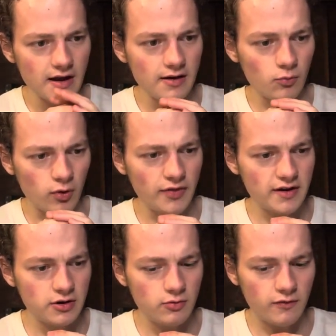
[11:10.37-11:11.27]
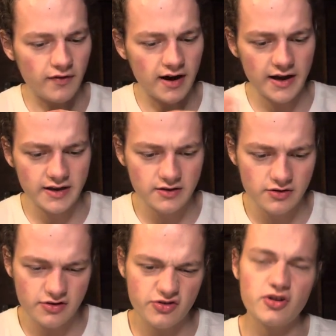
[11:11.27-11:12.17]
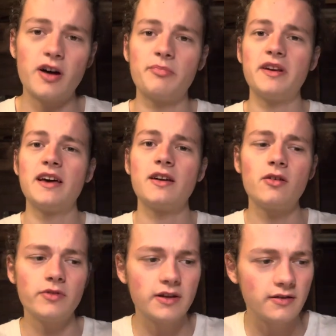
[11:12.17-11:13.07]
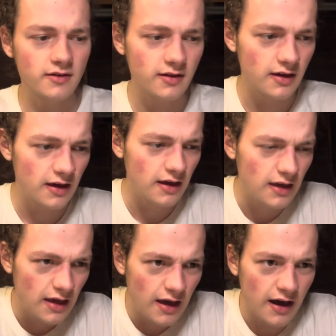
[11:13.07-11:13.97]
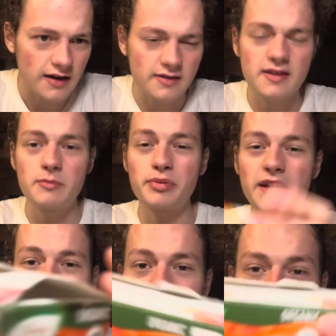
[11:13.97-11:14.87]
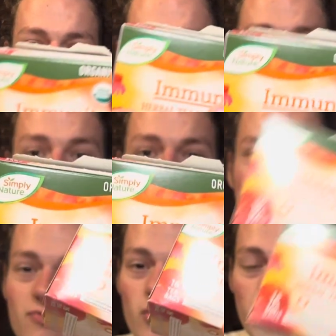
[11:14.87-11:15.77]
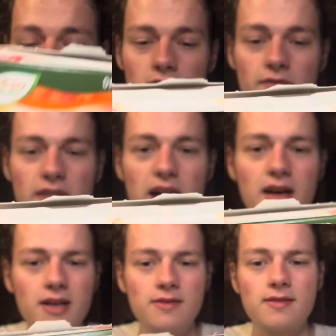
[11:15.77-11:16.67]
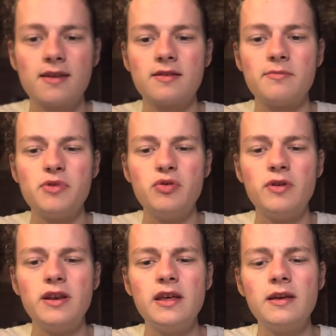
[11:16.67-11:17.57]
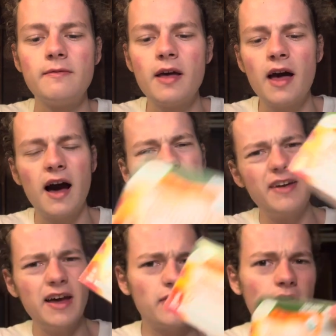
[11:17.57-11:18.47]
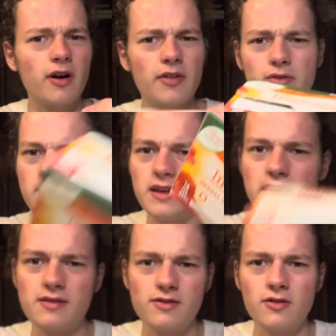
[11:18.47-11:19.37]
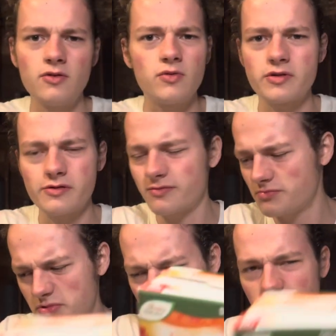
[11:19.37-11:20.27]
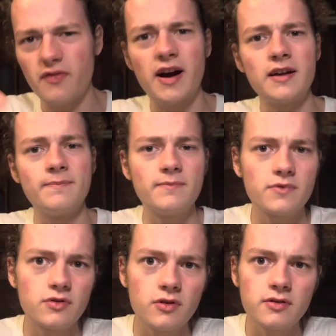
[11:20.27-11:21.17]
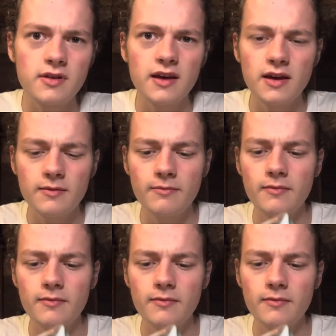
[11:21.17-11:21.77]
one that you will find just shopping at Aldi's. Simply Nature. We all love that. It says immunity. I've had their other teas too, which are just fine. It's good tea.